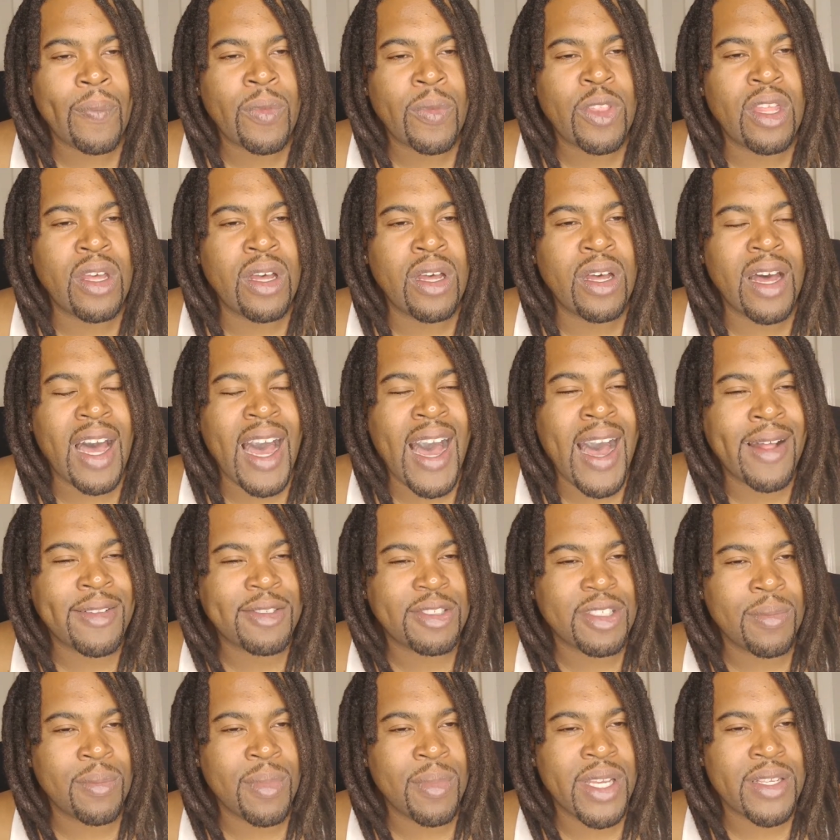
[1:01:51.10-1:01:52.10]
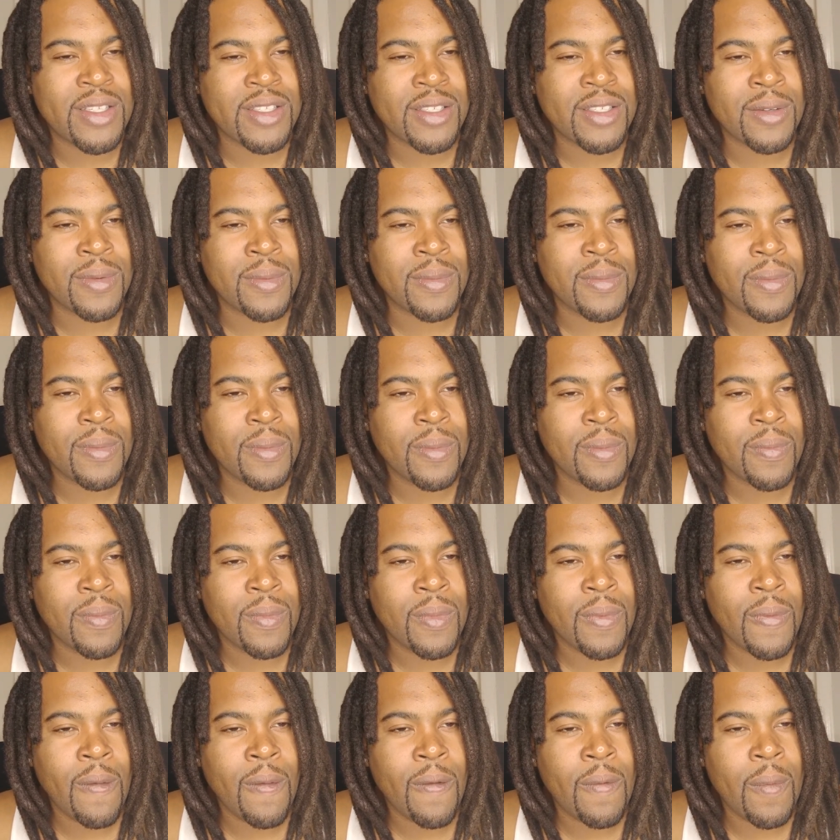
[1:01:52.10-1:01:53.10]
the optimism,
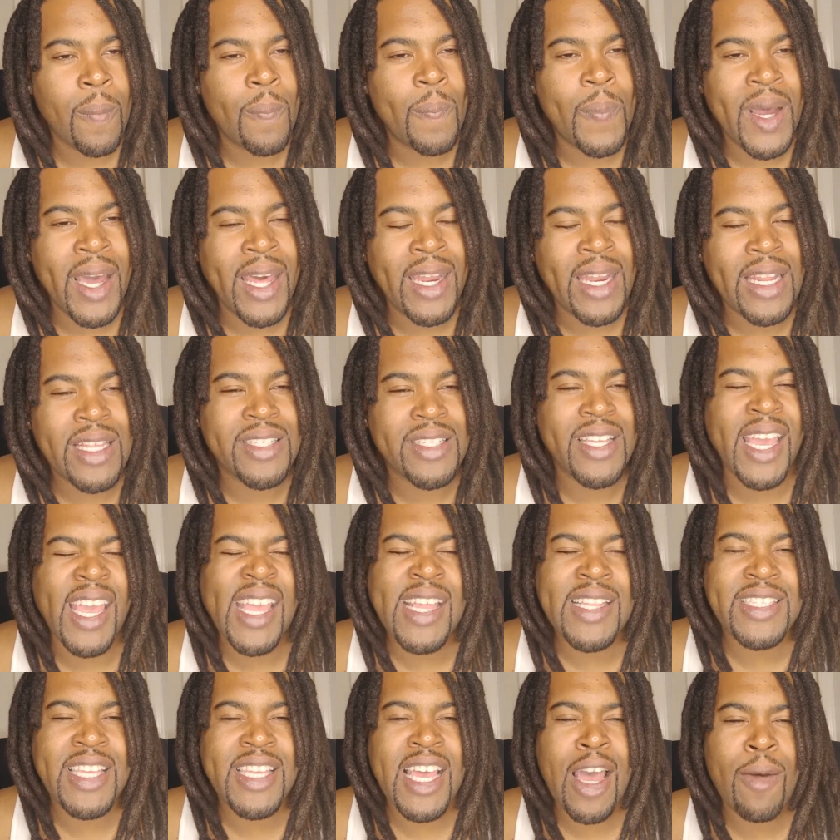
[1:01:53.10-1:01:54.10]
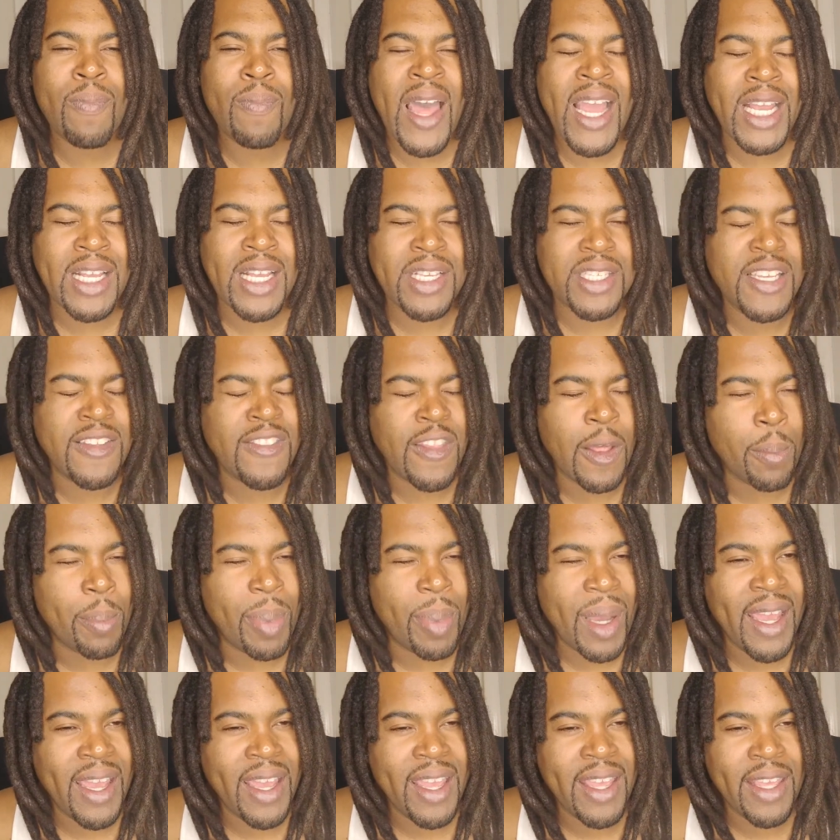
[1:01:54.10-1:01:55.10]
but at the same time, I could see the
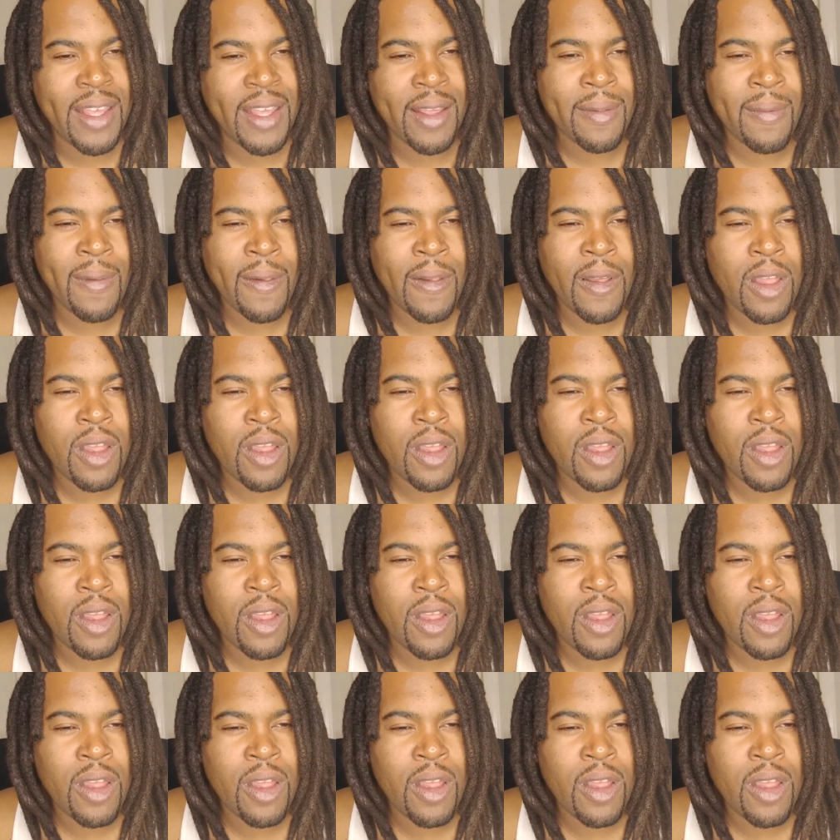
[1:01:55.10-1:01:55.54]
pain